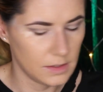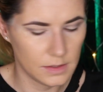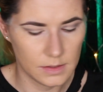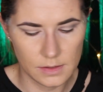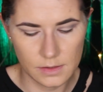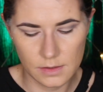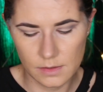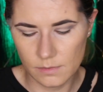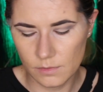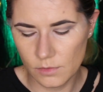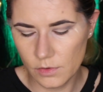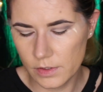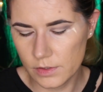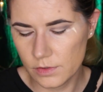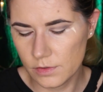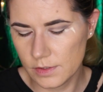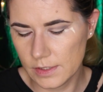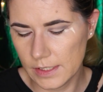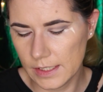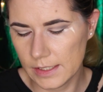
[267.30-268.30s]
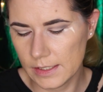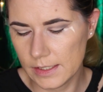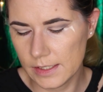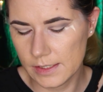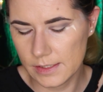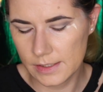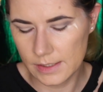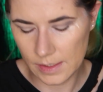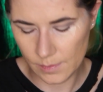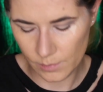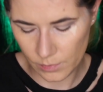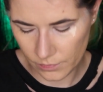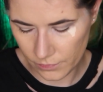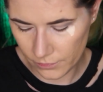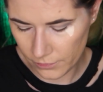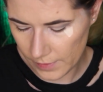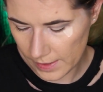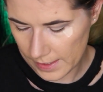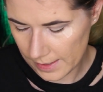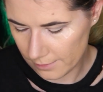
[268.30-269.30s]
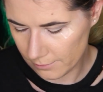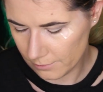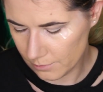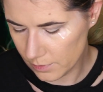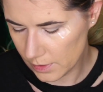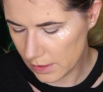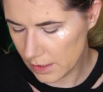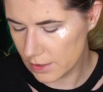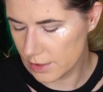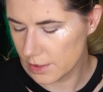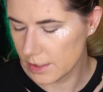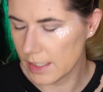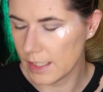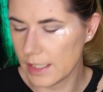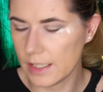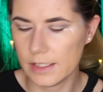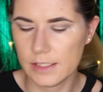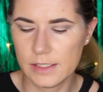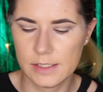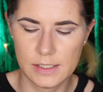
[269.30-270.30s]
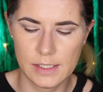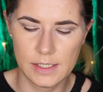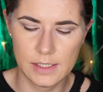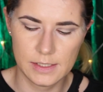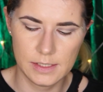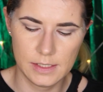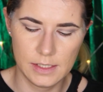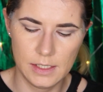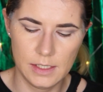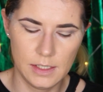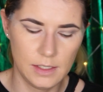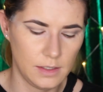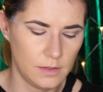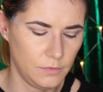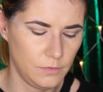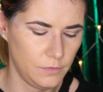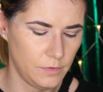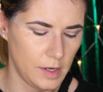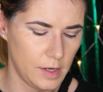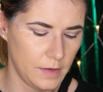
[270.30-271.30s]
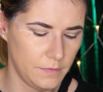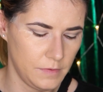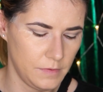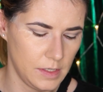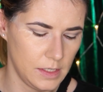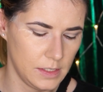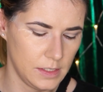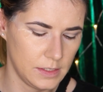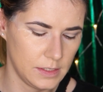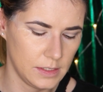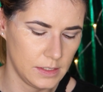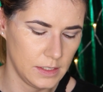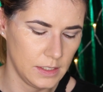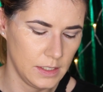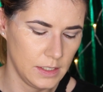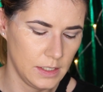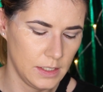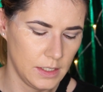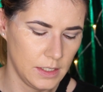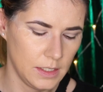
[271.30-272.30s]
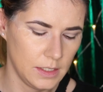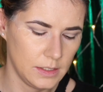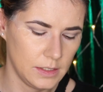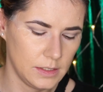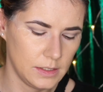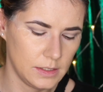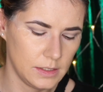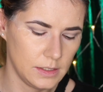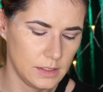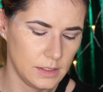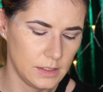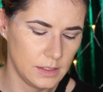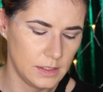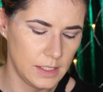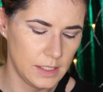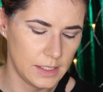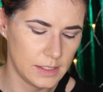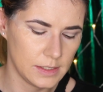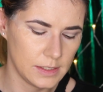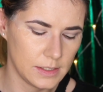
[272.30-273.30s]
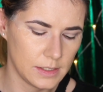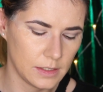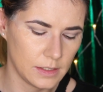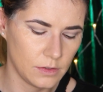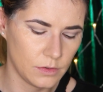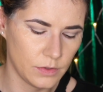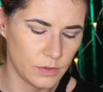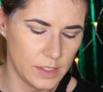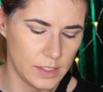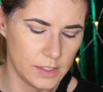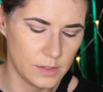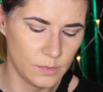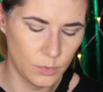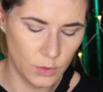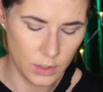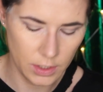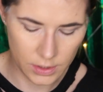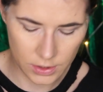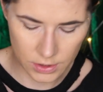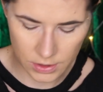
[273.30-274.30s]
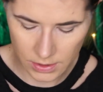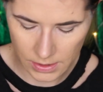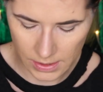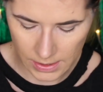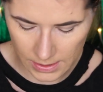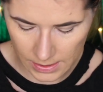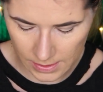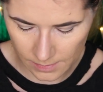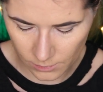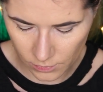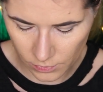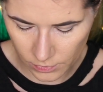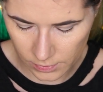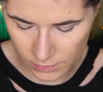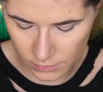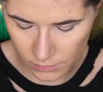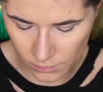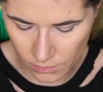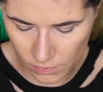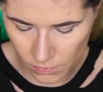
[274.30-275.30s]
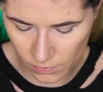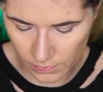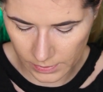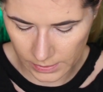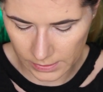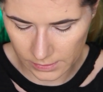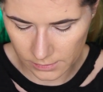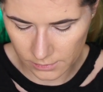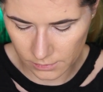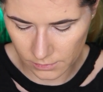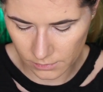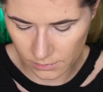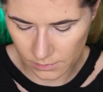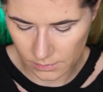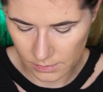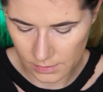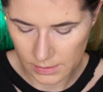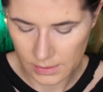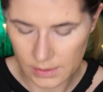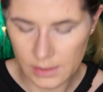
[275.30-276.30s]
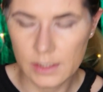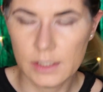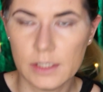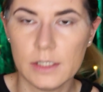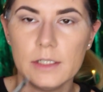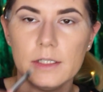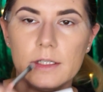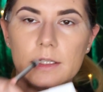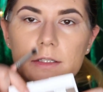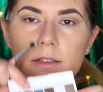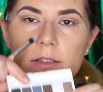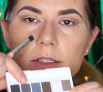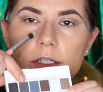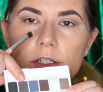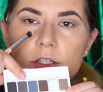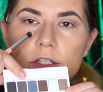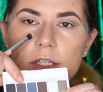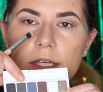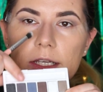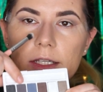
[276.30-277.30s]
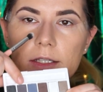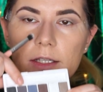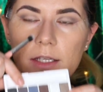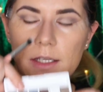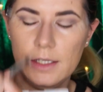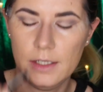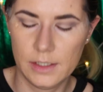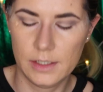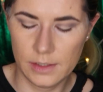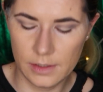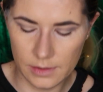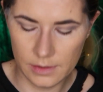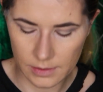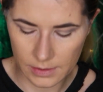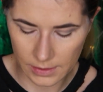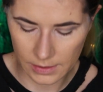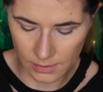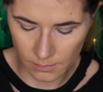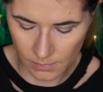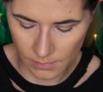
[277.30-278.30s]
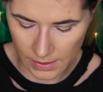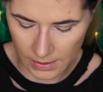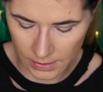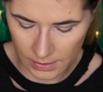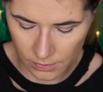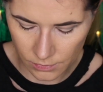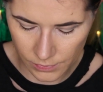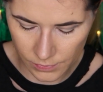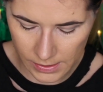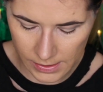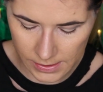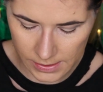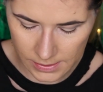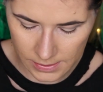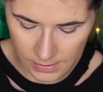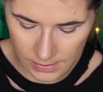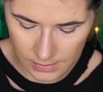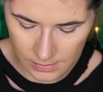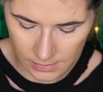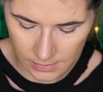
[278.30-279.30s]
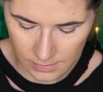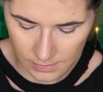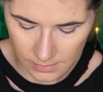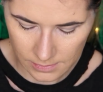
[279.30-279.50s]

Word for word: So I'm going to take this number 5 brush and it says here 5 is dense crease brush and I'm going to go into this shade here in my crease